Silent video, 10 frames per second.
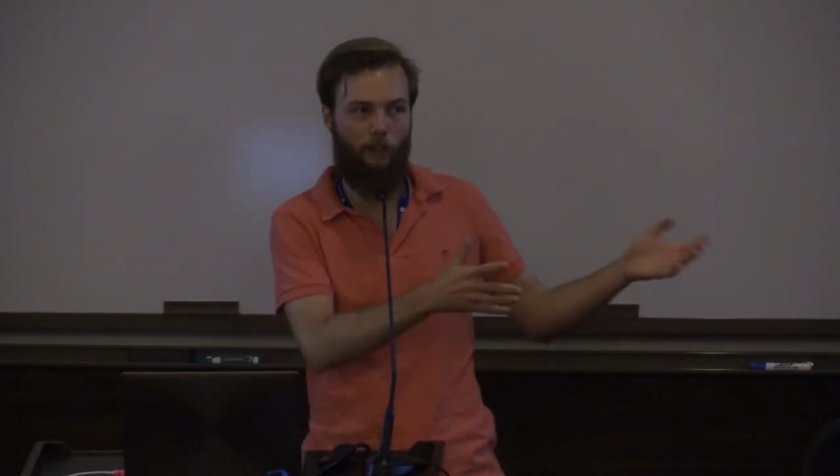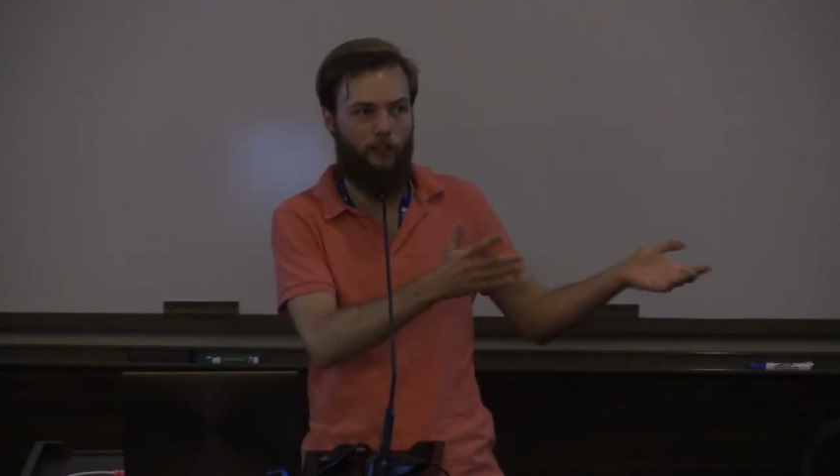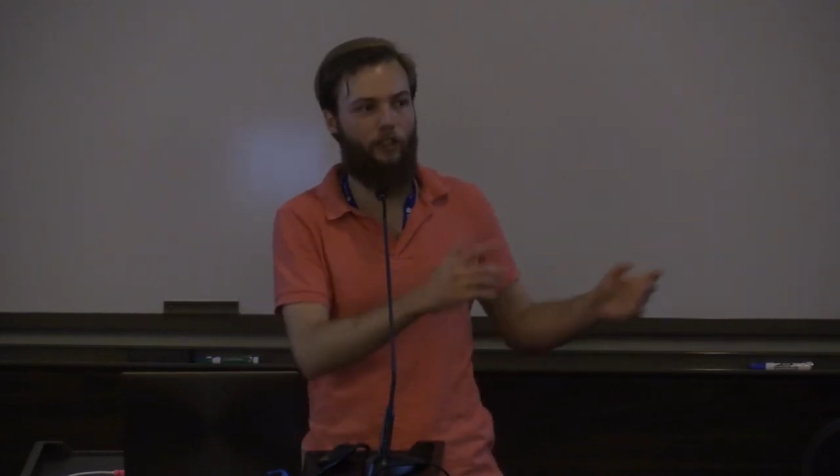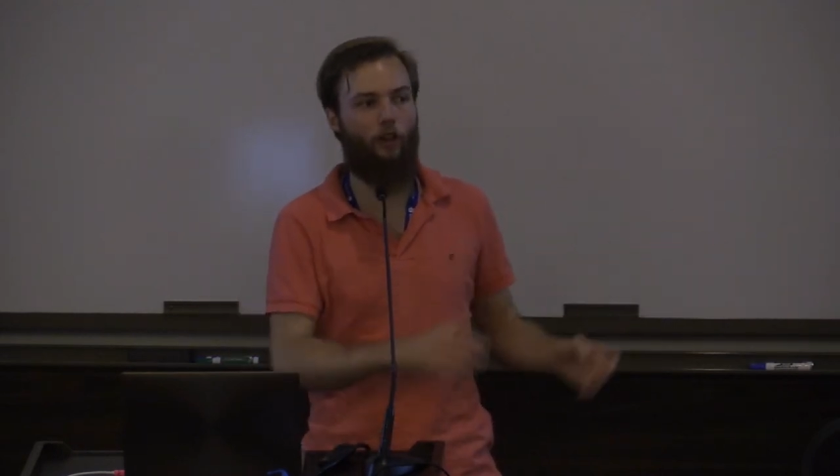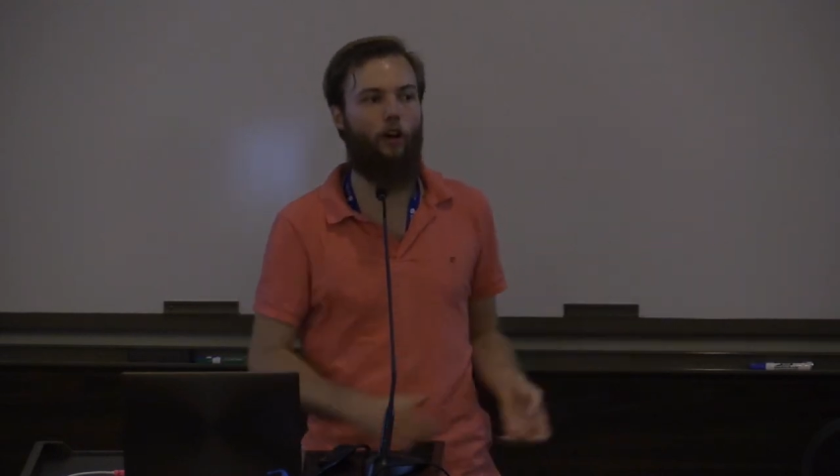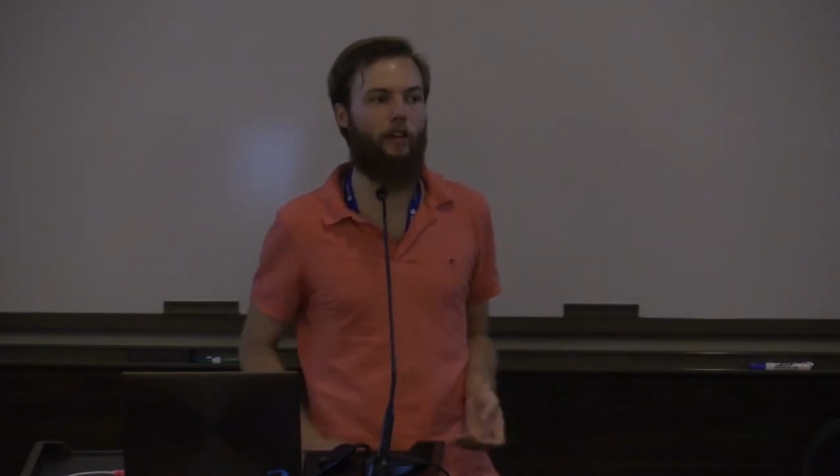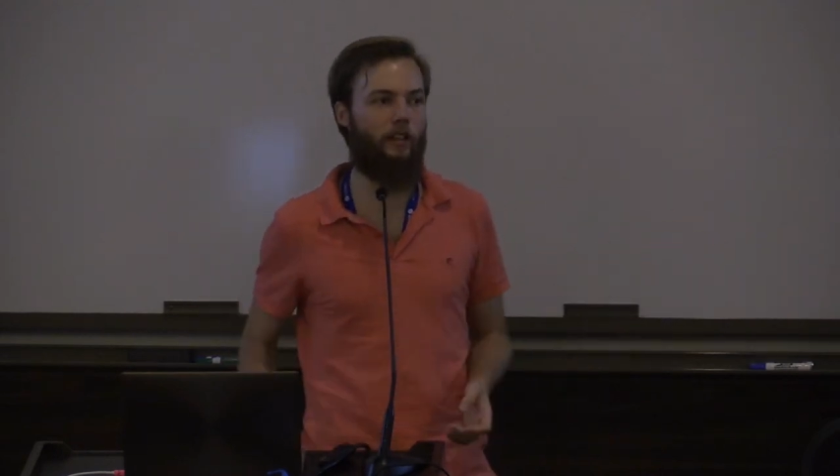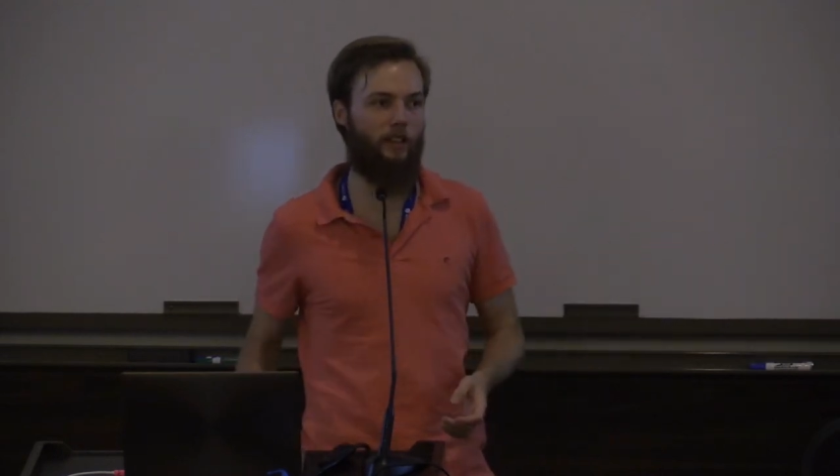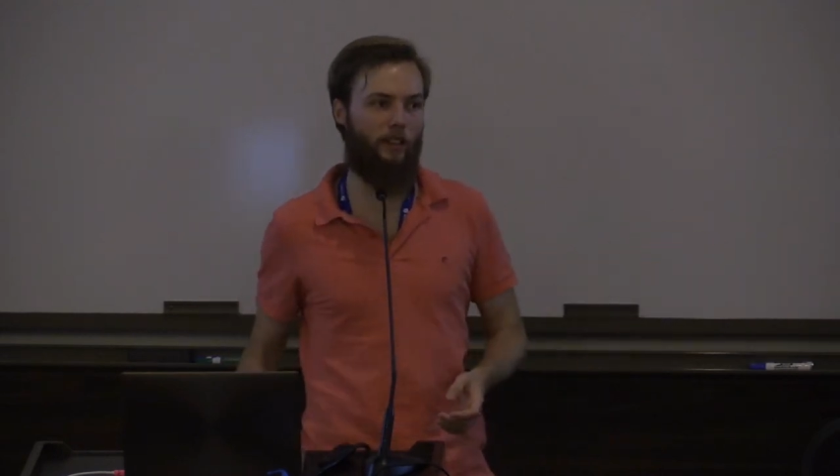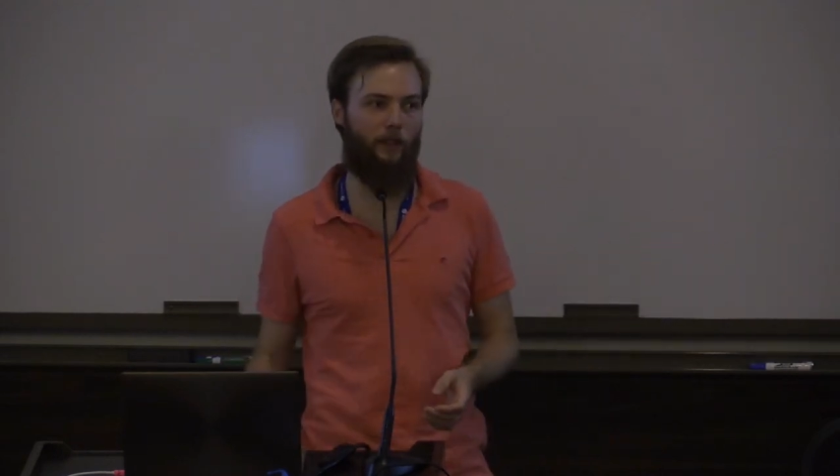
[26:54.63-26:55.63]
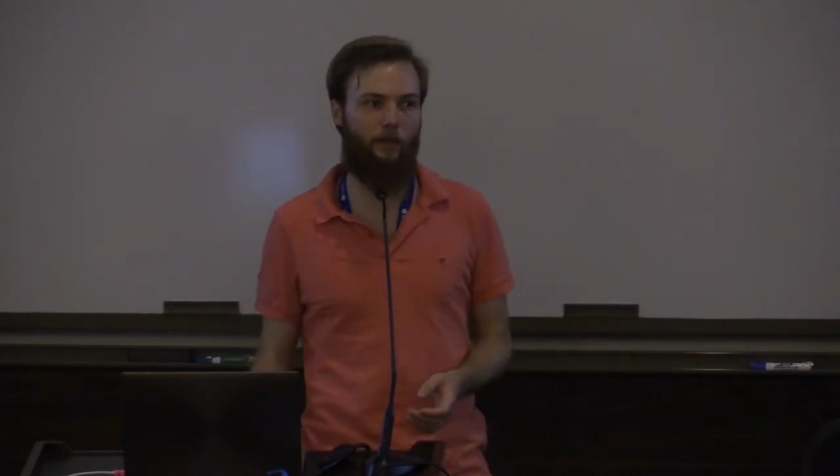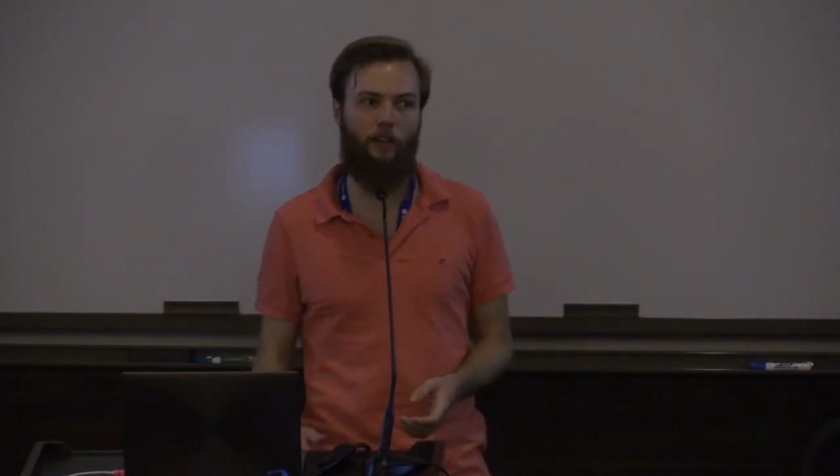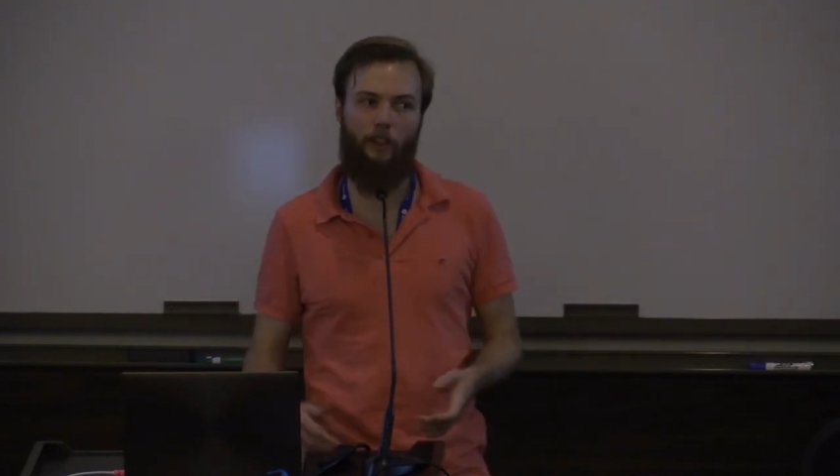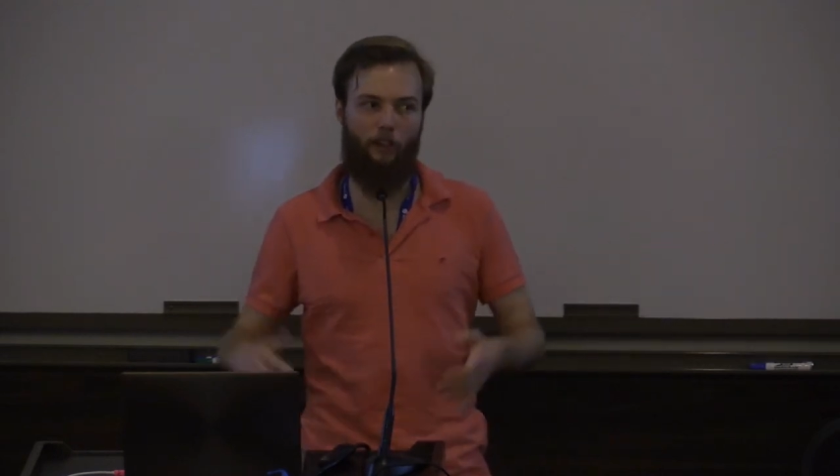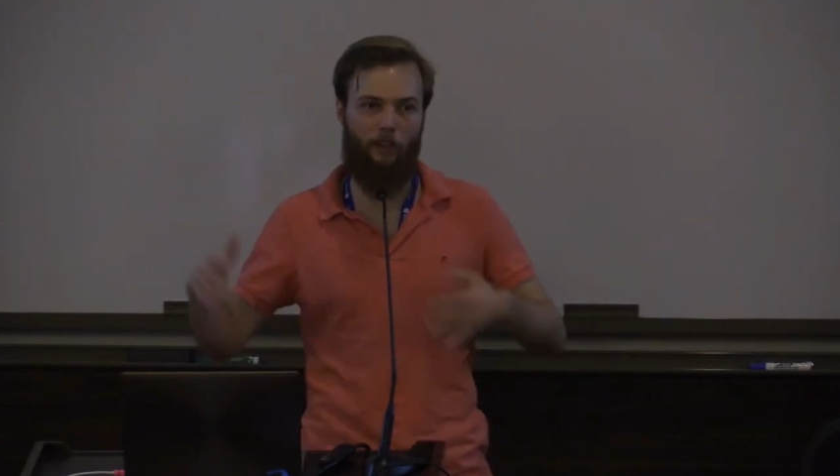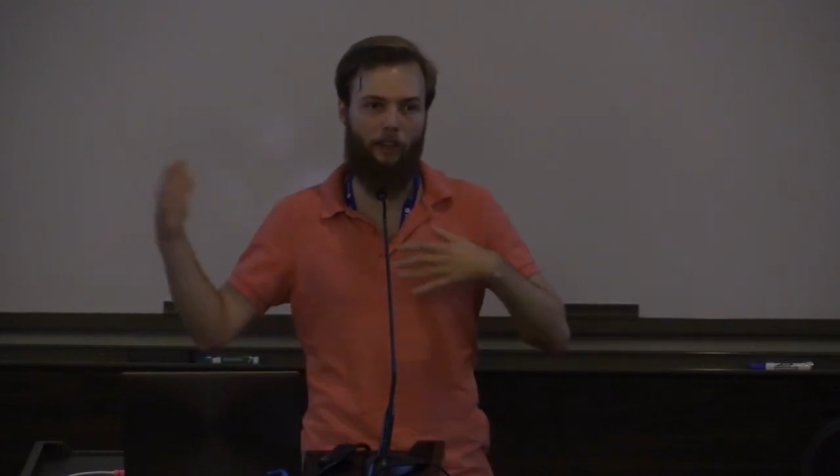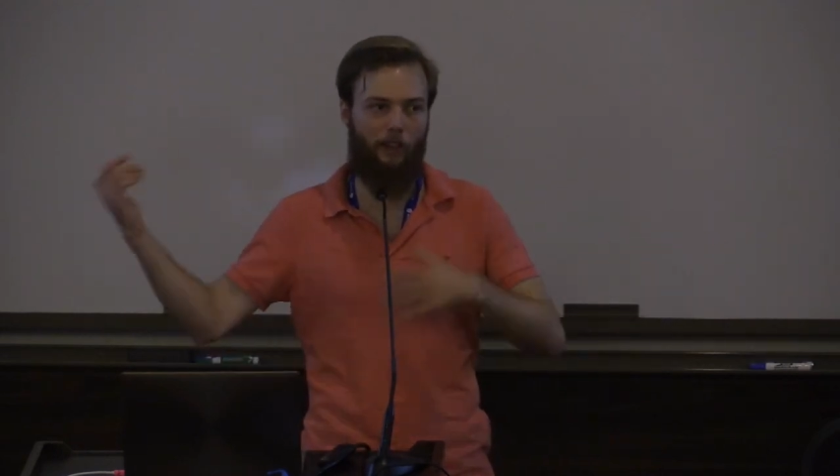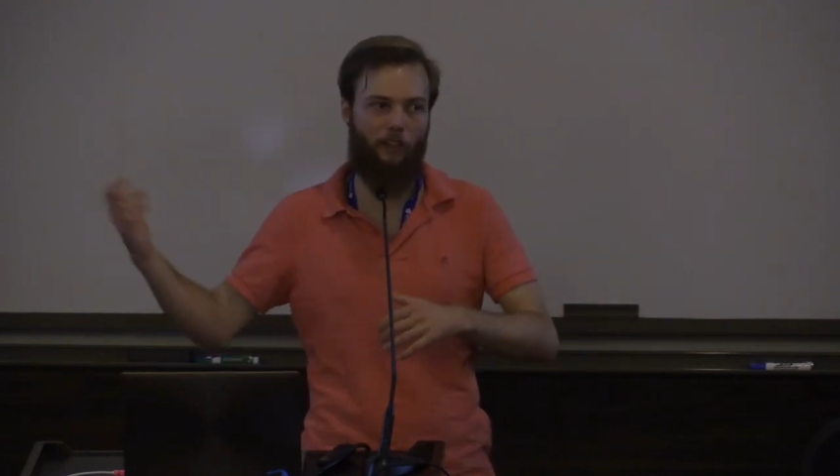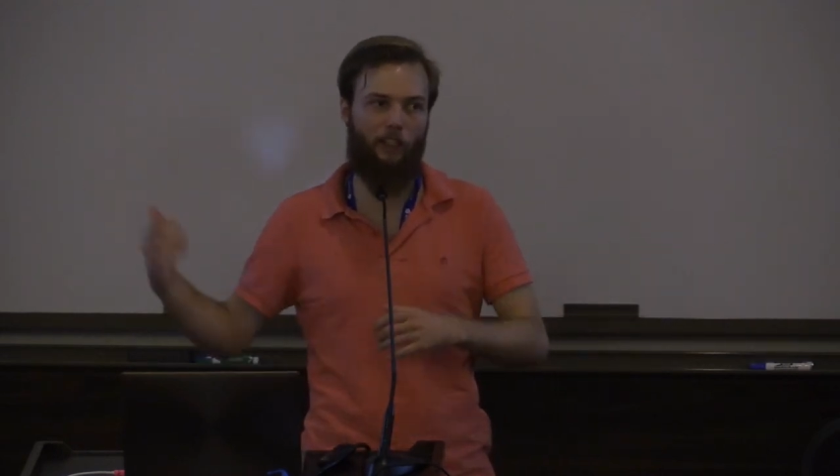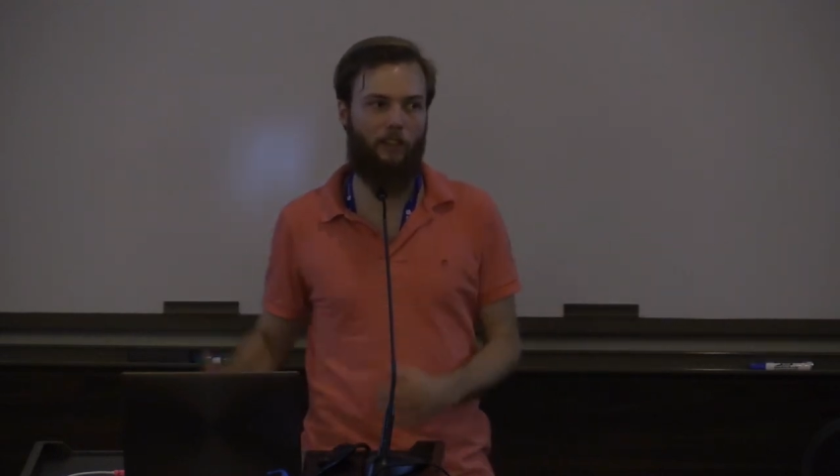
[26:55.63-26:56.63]
user logins and everything. You
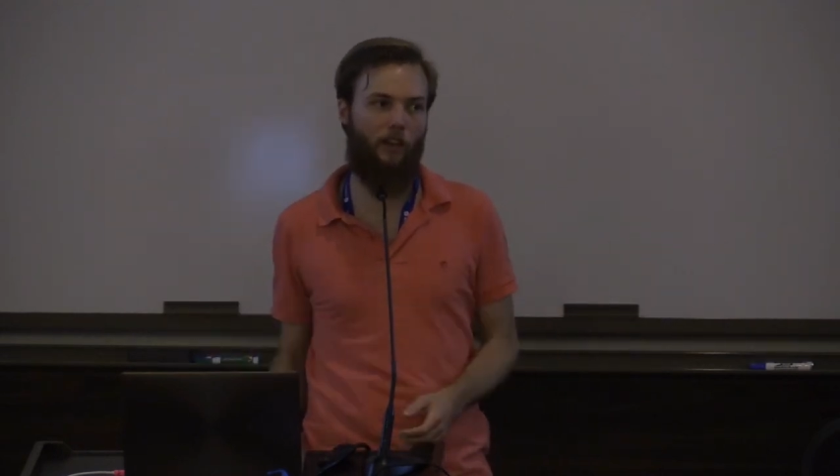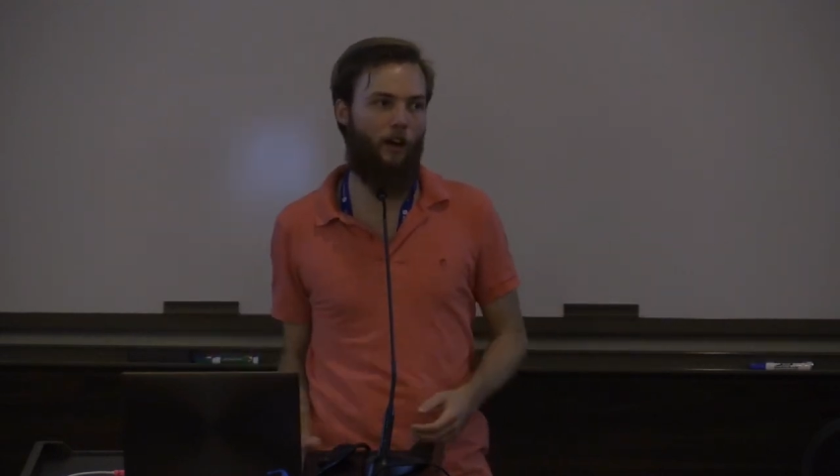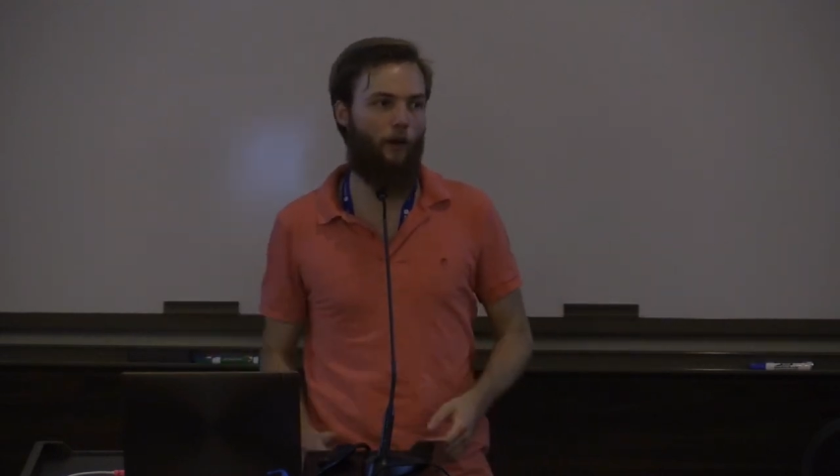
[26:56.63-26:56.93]
can like just